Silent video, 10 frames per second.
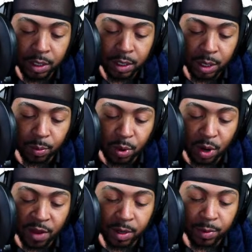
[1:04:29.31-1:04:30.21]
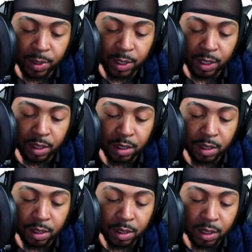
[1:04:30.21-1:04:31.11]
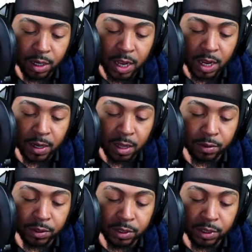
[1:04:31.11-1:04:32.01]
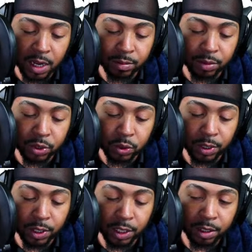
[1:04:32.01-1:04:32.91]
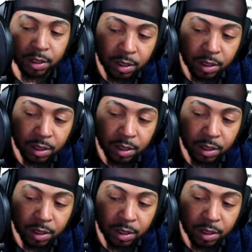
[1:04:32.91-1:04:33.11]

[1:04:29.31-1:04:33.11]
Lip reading: your profit will be $9 times 20.